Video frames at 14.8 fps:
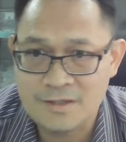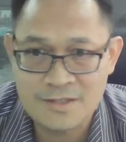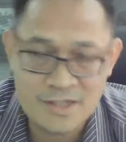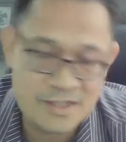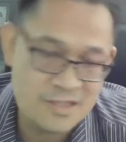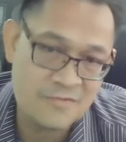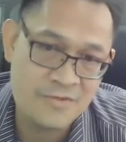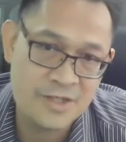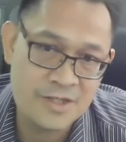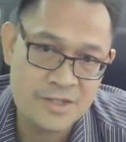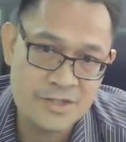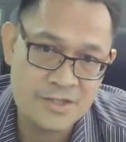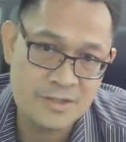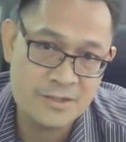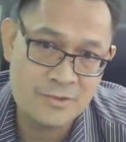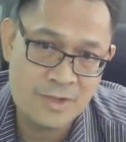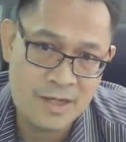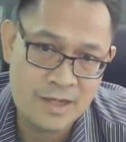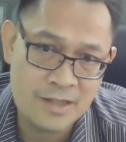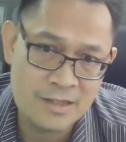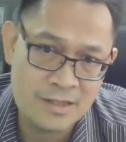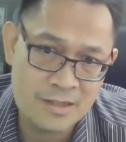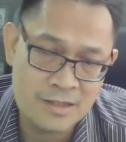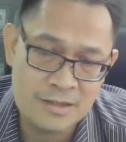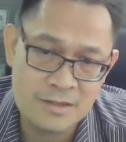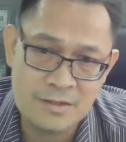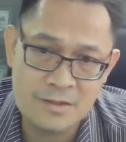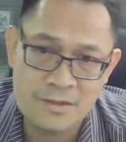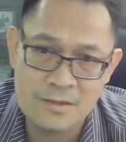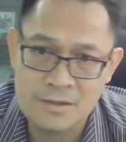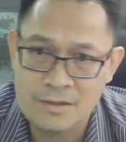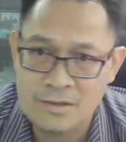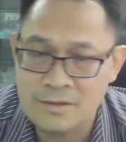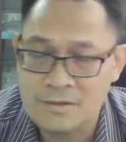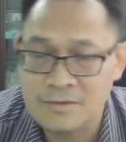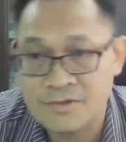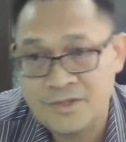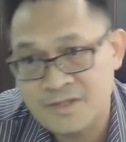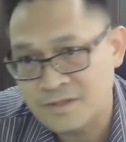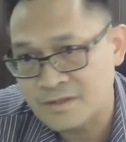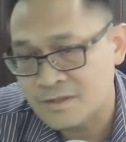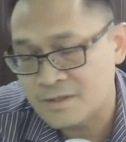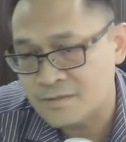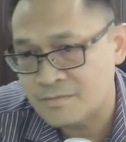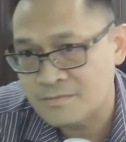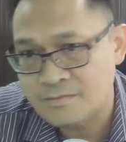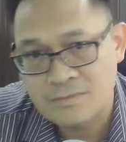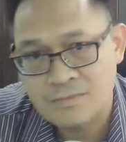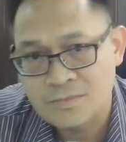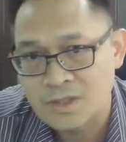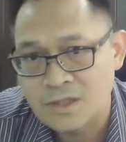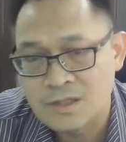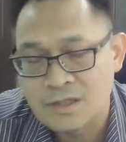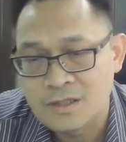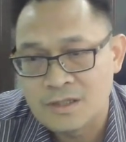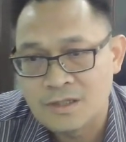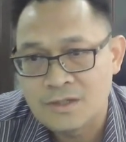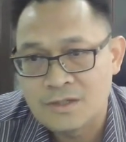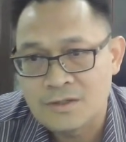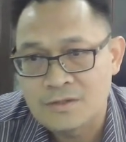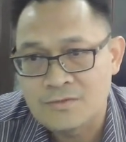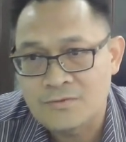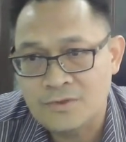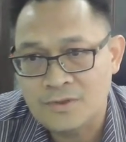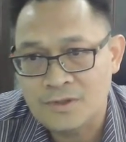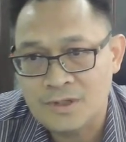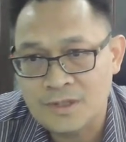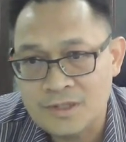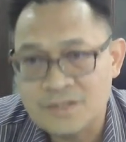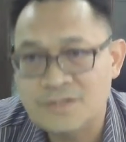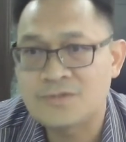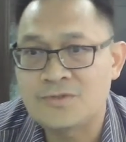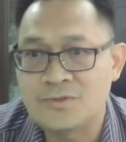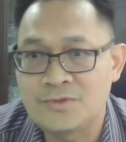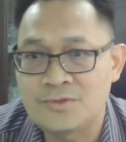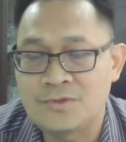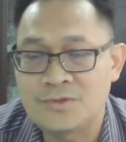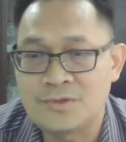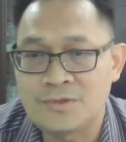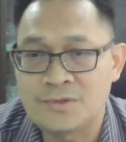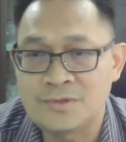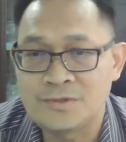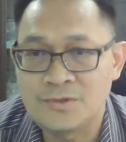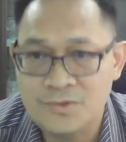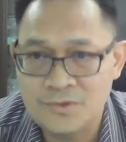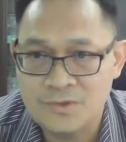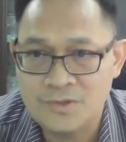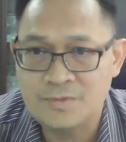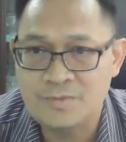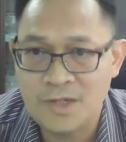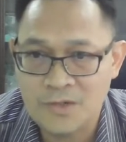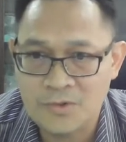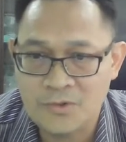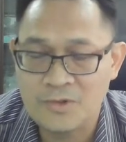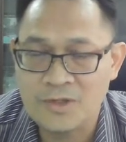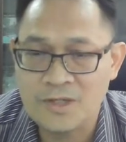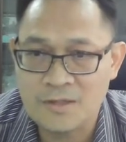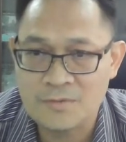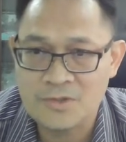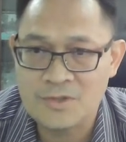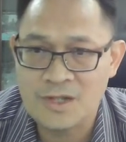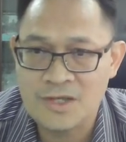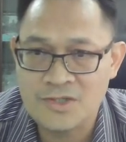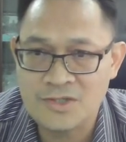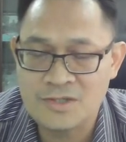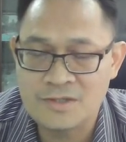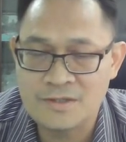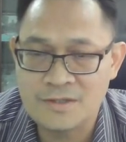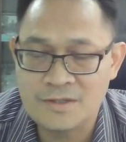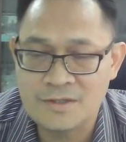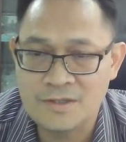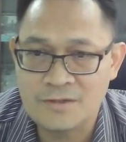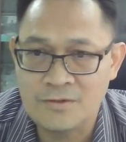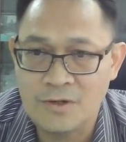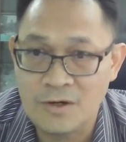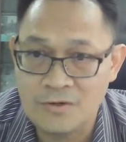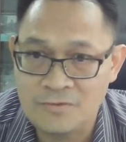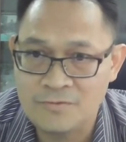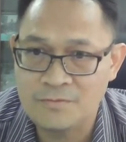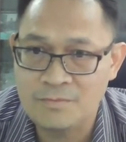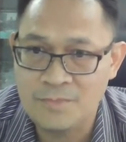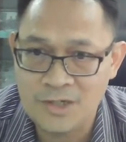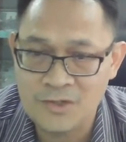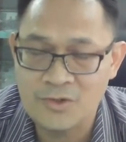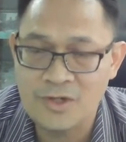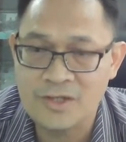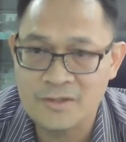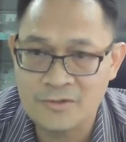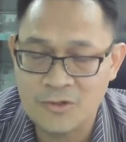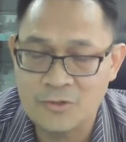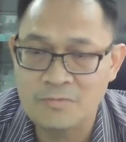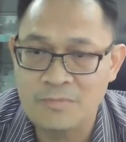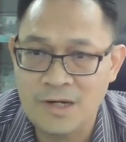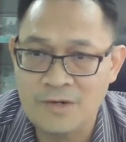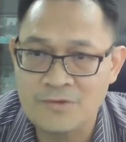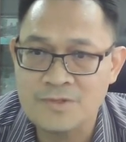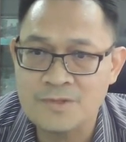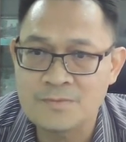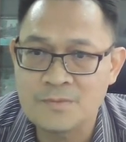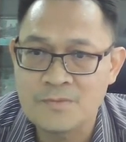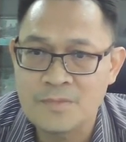justification, you like, reason for us to use microencapsulations of bioactive compounds